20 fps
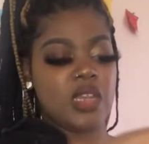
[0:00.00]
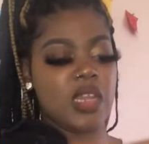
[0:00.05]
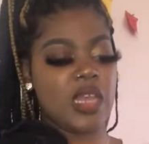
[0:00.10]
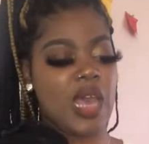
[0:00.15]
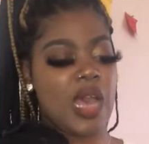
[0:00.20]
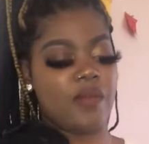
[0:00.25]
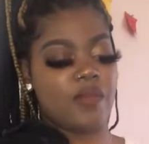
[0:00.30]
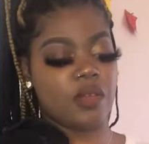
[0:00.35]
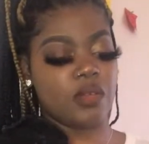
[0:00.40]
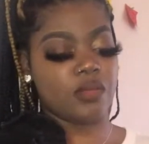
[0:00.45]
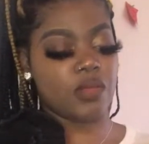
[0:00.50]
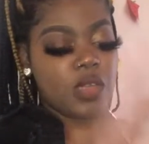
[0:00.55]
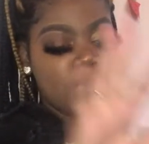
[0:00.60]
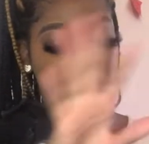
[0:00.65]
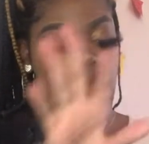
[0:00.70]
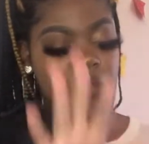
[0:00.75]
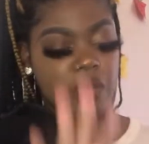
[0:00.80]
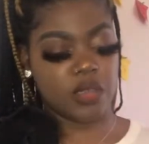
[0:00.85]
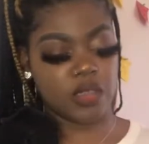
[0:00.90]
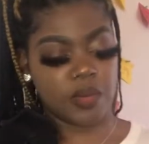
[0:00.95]
did have a, yeah,
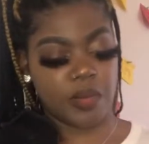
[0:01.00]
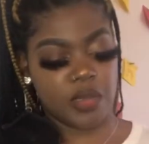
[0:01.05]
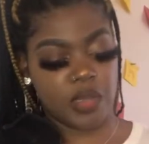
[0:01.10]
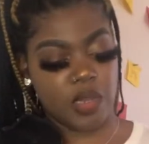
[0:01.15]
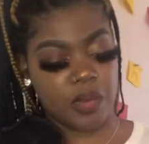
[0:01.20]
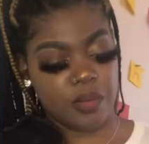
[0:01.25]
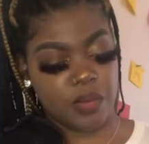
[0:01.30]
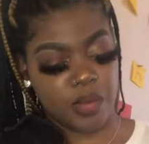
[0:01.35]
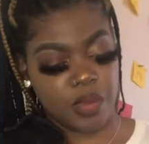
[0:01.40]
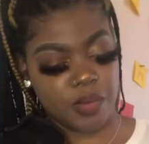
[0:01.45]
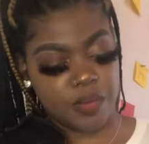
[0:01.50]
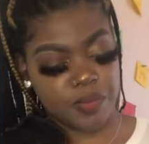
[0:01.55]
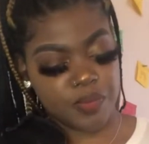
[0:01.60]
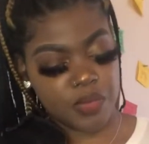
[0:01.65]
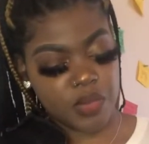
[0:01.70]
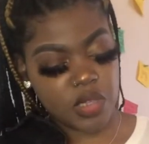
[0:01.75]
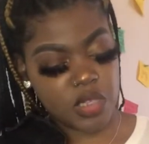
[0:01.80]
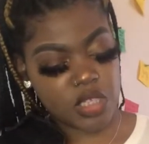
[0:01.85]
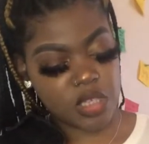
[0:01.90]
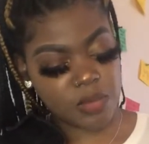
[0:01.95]
but
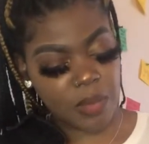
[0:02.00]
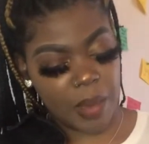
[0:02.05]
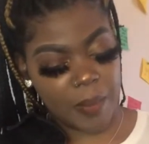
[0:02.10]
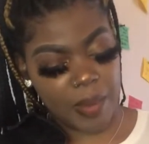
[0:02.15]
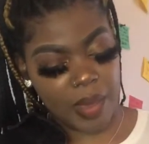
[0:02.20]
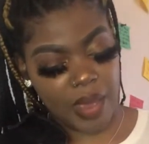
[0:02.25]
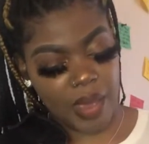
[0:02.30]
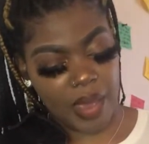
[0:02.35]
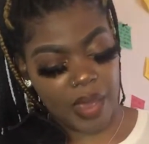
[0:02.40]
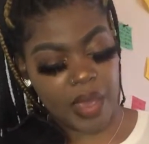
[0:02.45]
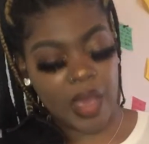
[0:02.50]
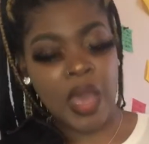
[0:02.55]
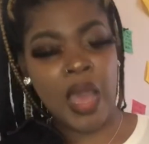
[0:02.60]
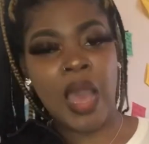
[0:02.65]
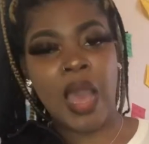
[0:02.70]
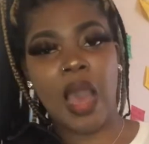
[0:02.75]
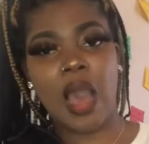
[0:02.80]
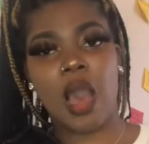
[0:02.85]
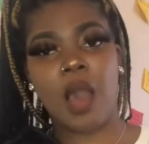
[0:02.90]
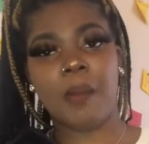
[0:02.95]
this is my bag.
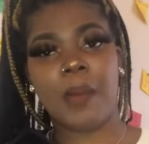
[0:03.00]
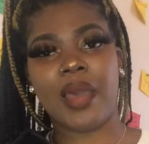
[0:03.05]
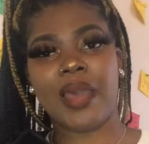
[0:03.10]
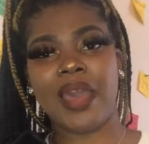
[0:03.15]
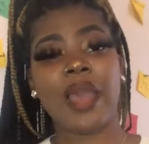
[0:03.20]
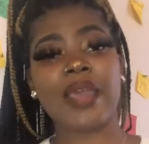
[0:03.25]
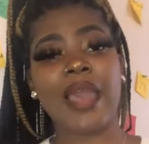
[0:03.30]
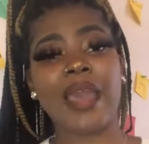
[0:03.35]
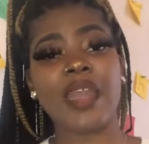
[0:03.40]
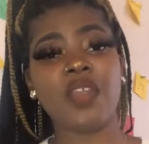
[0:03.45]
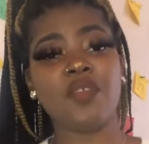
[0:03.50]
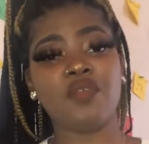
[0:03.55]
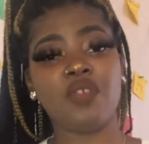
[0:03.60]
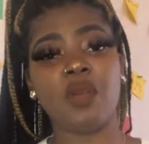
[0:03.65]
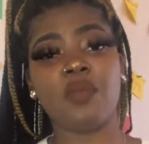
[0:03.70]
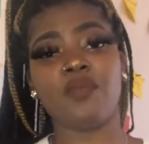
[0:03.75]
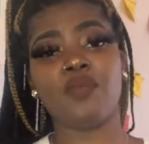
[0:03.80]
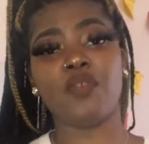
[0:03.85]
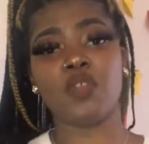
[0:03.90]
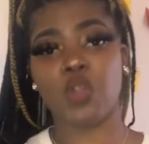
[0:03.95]
I got it from
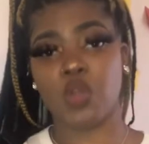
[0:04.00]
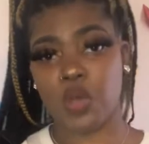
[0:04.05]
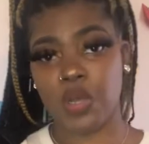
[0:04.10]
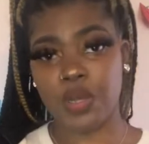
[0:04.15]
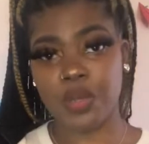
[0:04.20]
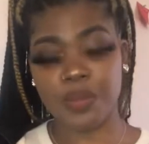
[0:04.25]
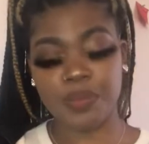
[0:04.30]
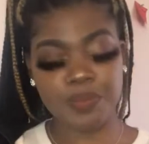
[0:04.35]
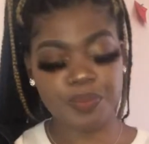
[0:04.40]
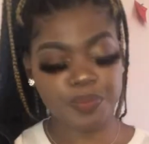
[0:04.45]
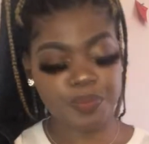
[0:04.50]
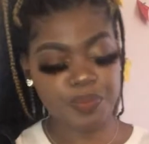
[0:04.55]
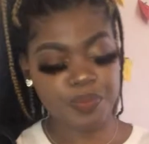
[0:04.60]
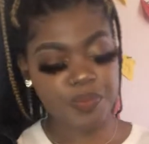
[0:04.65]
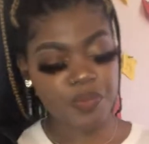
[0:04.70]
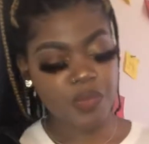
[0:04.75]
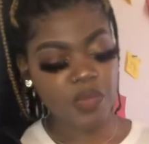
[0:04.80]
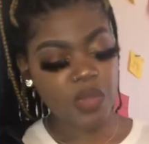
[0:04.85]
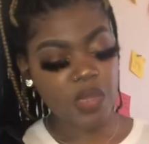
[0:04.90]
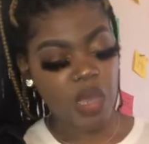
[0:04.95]
Florida
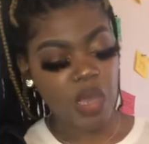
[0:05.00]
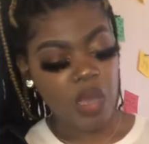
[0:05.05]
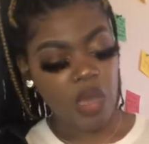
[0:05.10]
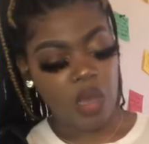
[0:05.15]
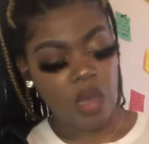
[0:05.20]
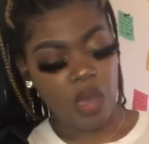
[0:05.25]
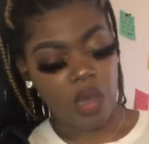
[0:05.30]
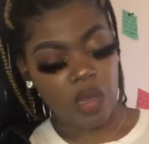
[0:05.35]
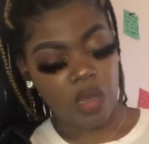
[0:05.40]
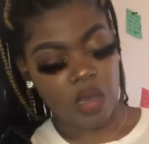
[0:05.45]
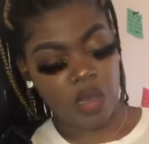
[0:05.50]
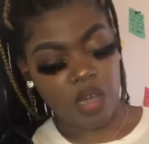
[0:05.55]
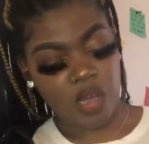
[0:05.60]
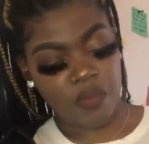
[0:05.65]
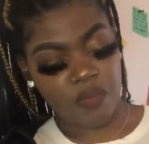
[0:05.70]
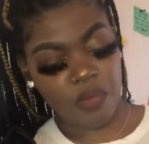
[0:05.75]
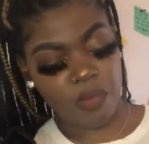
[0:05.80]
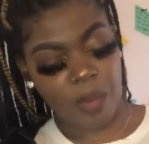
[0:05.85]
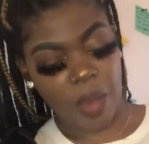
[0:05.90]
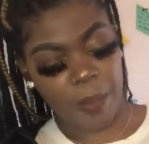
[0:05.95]

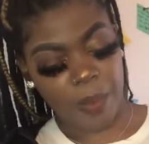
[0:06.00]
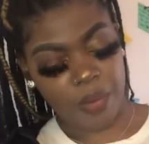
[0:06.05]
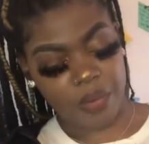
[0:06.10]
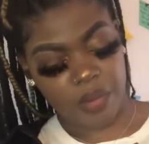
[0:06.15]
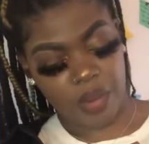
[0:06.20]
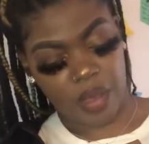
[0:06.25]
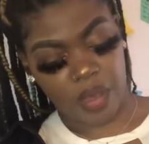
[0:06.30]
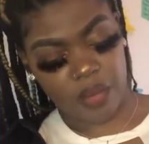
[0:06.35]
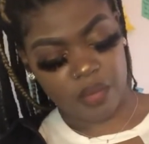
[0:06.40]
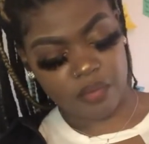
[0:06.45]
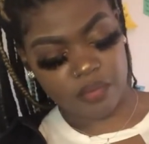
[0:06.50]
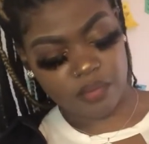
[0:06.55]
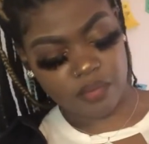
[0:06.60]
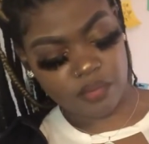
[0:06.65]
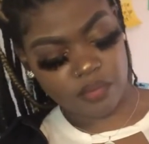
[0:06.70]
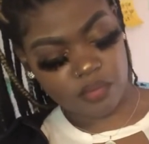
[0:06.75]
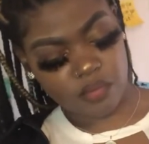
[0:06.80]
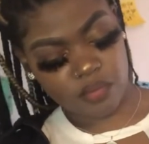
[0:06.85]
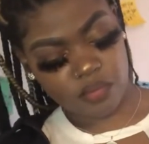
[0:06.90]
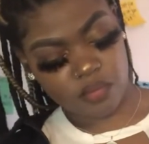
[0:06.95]
for my birthday.
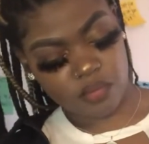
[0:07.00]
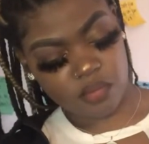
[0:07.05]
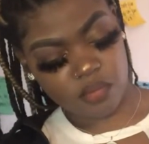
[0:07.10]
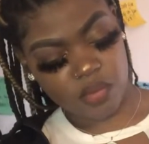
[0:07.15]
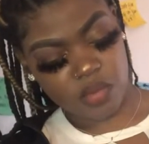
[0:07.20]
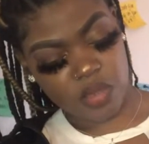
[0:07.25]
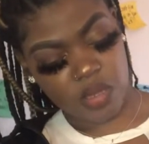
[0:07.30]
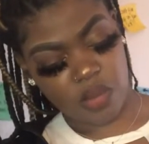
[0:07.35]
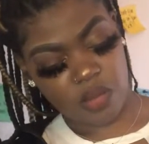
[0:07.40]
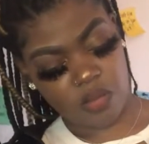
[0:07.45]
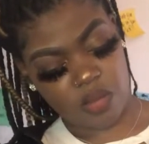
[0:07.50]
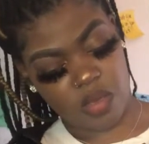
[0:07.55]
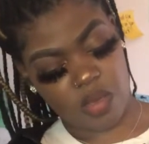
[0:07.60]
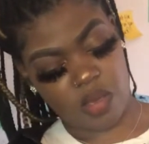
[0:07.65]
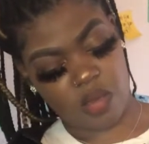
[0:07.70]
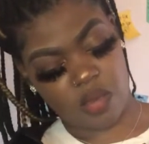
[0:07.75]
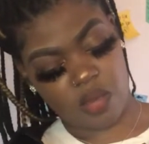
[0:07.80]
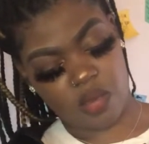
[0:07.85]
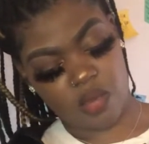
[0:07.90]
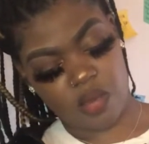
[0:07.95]
So yeah,
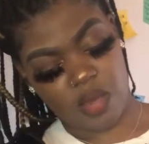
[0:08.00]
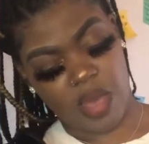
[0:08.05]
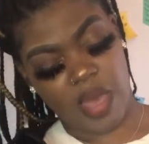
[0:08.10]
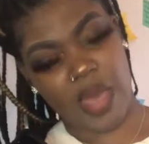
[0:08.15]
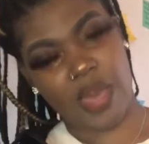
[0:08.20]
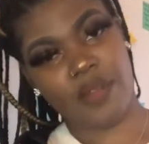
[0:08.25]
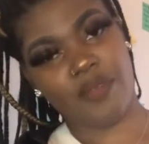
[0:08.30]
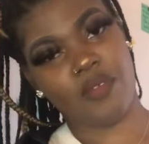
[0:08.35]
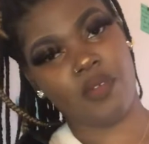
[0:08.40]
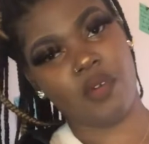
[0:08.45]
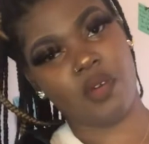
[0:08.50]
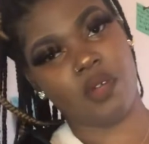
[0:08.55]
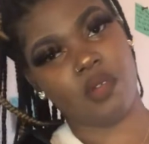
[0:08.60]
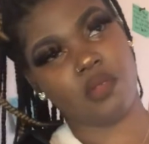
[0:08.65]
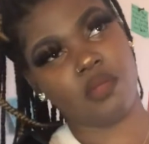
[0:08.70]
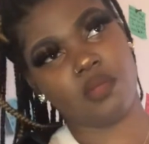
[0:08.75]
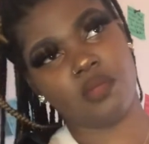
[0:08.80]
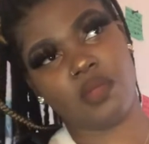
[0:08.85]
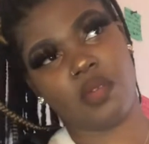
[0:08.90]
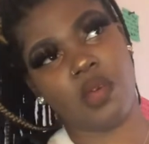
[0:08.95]
I had it for
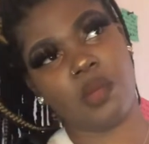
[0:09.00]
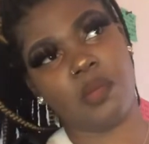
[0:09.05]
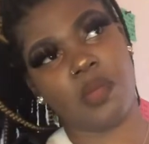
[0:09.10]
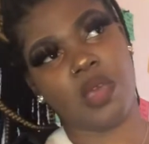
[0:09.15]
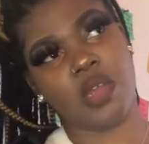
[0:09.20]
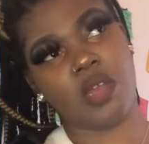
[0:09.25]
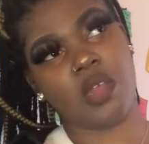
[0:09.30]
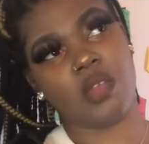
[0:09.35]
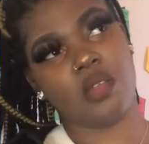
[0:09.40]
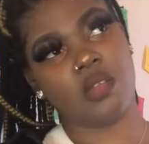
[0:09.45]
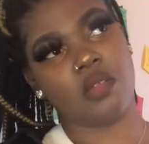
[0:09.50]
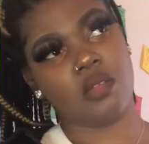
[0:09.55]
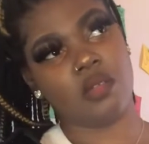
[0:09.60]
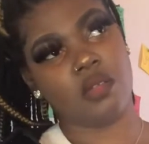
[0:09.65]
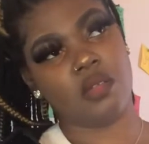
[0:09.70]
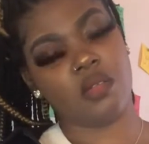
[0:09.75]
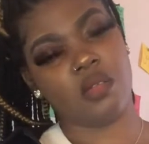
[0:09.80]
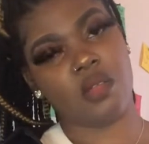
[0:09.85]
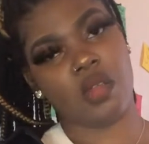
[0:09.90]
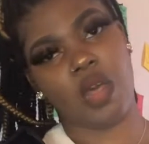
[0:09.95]
a minute,
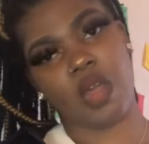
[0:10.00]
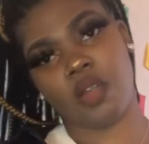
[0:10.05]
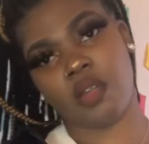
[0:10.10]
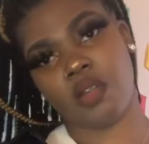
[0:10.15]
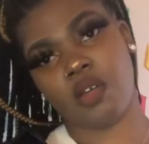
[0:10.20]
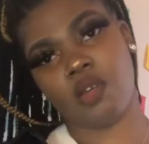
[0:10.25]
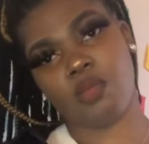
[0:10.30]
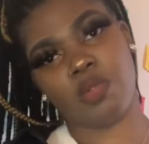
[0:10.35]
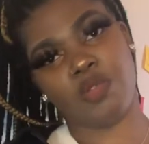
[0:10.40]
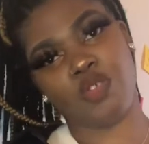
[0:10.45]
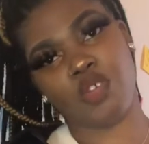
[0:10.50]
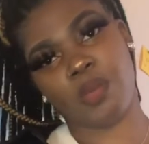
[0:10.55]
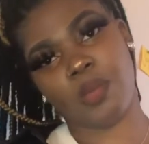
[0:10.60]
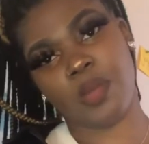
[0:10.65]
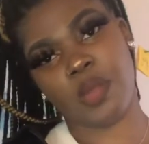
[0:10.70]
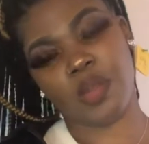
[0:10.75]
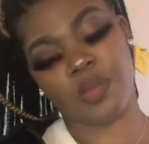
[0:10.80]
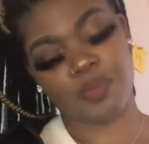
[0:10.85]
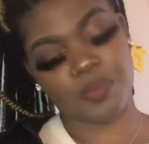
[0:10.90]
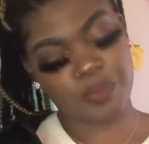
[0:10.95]
not long, but for a
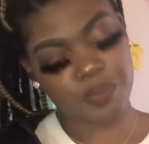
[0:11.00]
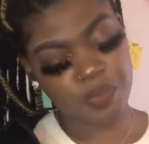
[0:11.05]
minute.